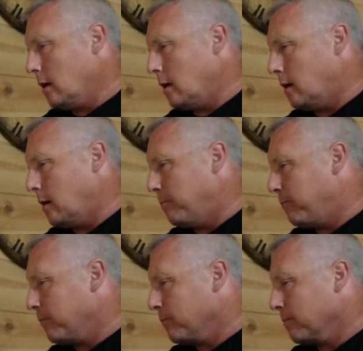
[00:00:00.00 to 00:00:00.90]

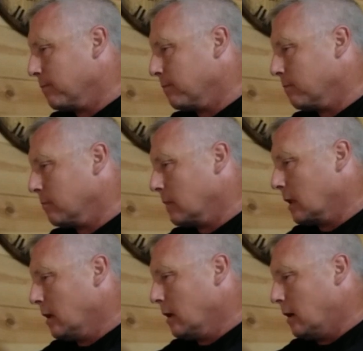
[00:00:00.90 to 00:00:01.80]
Um,
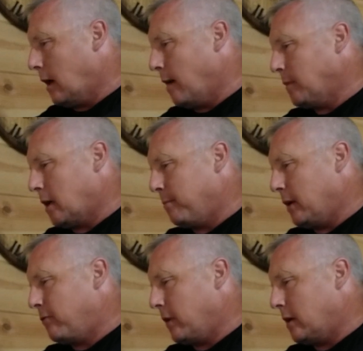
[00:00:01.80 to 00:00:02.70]
I'm not a
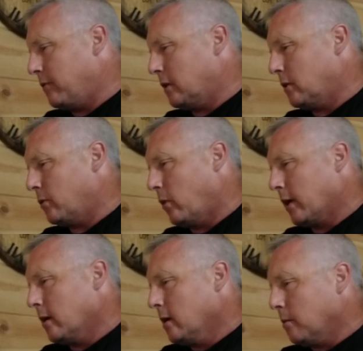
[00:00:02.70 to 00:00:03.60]
big fan of Illinois,